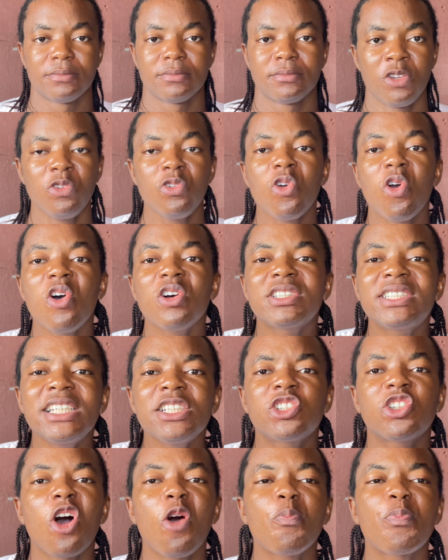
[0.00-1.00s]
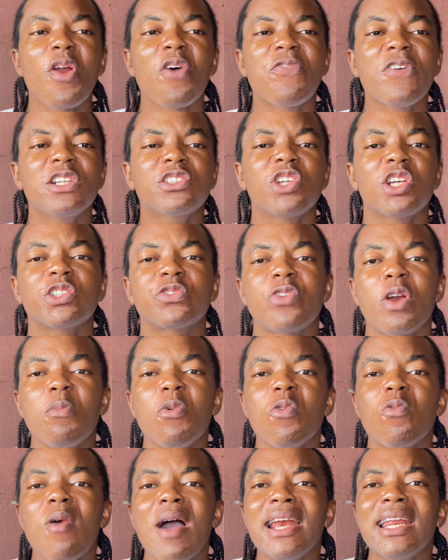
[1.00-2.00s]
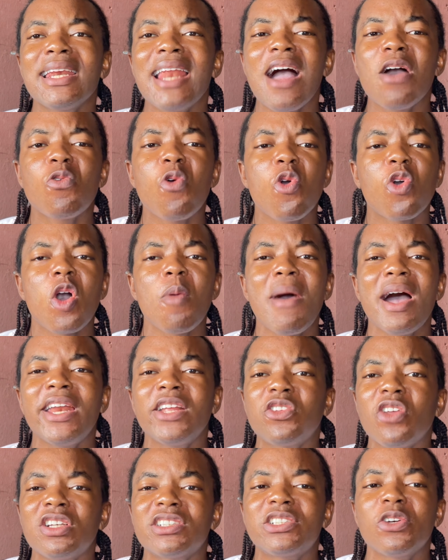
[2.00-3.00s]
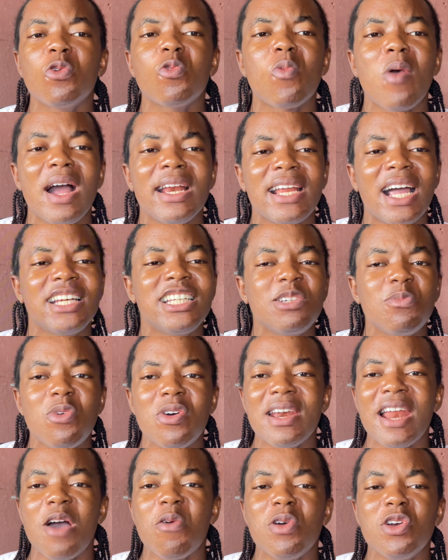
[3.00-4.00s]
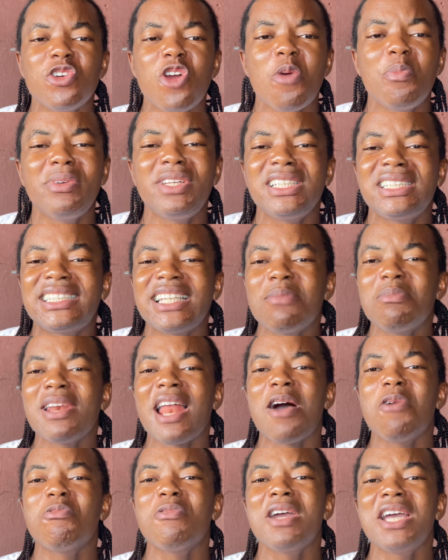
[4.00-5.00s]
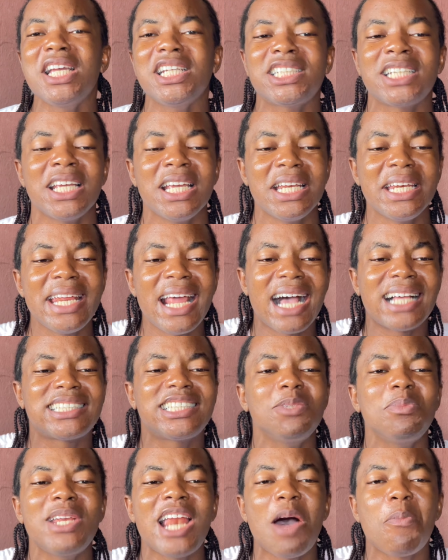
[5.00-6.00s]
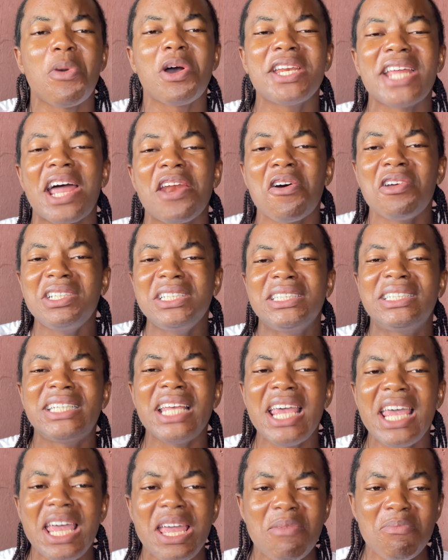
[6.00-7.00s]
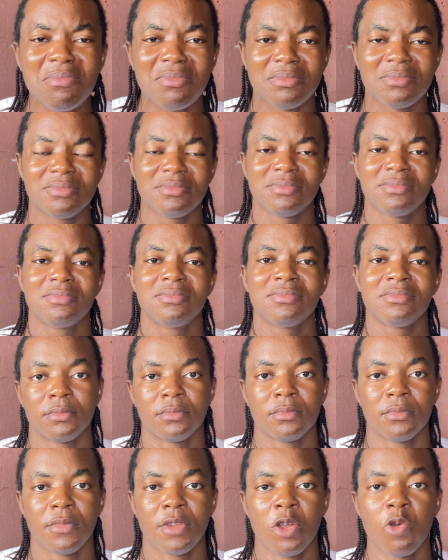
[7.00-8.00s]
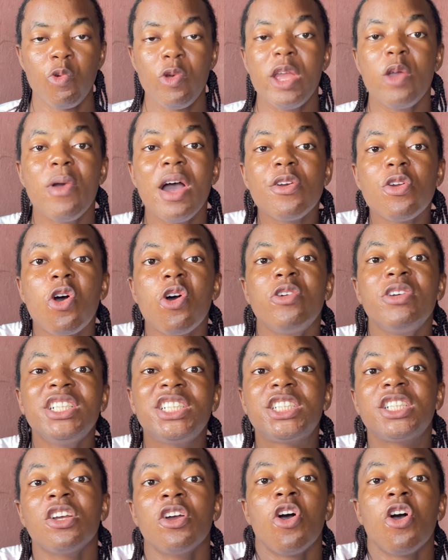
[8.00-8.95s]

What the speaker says: You go see some professors from Ukwuani language come out, they talk say Ukwuani and Igbo language not be the same language. They are similar, but they are not the same. We will not reach